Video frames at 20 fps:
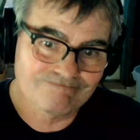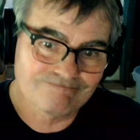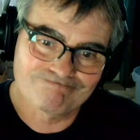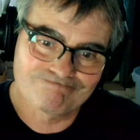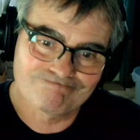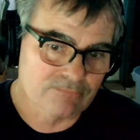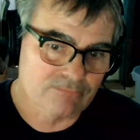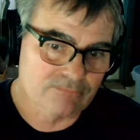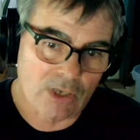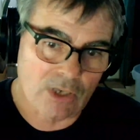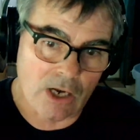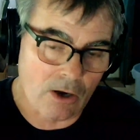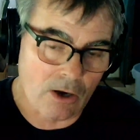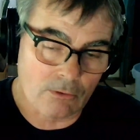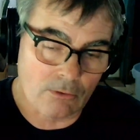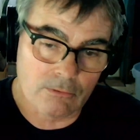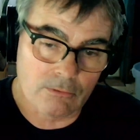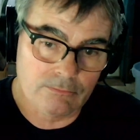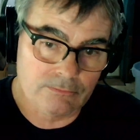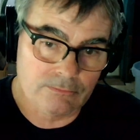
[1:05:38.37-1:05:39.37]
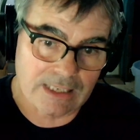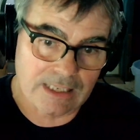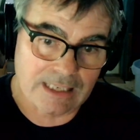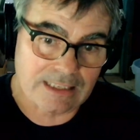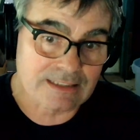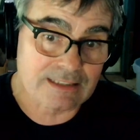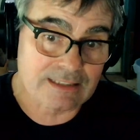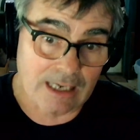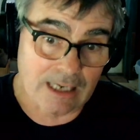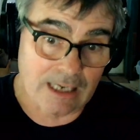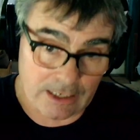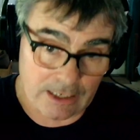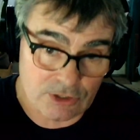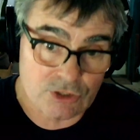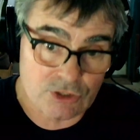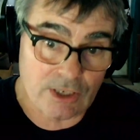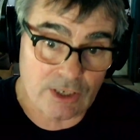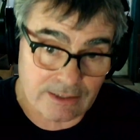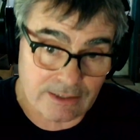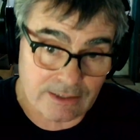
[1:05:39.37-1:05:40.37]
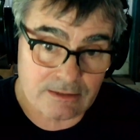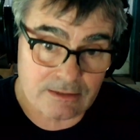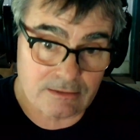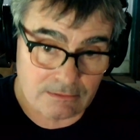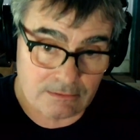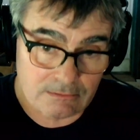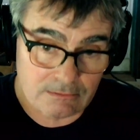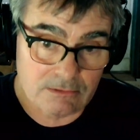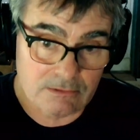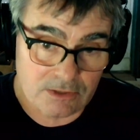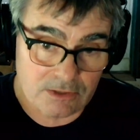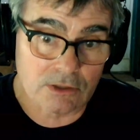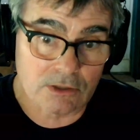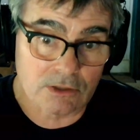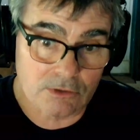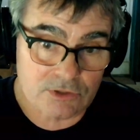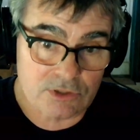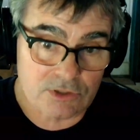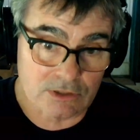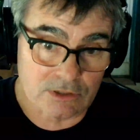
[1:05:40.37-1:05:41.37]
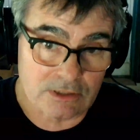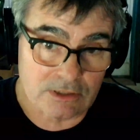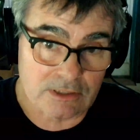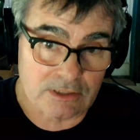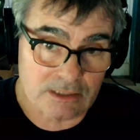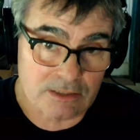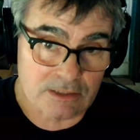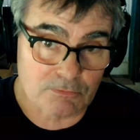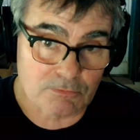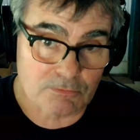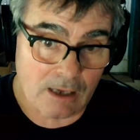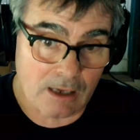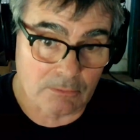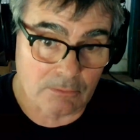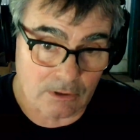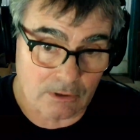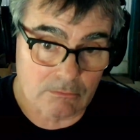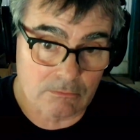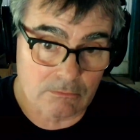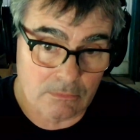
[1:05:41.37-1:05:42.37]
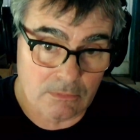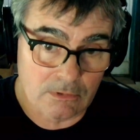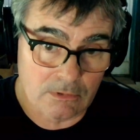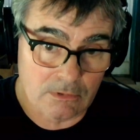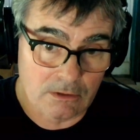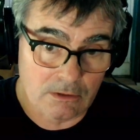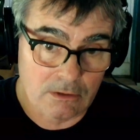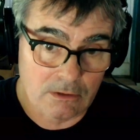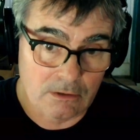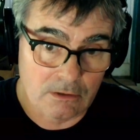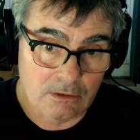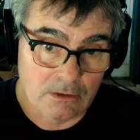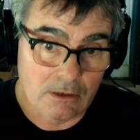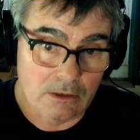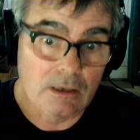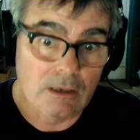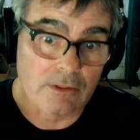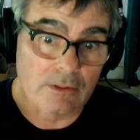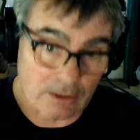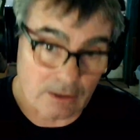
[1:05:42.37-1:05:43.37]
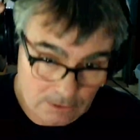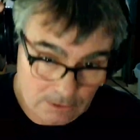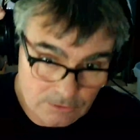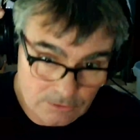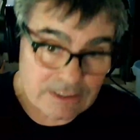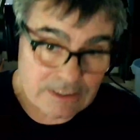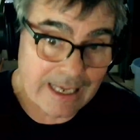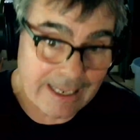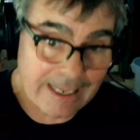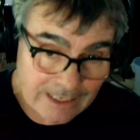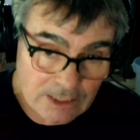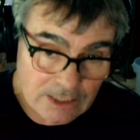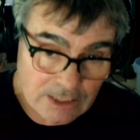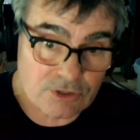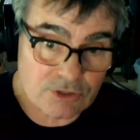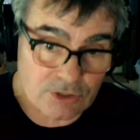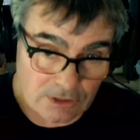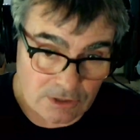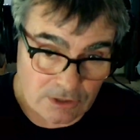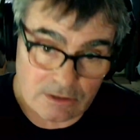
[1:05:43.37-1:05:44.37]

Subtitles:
No, that's not a just solution to this problem. The lieutenant should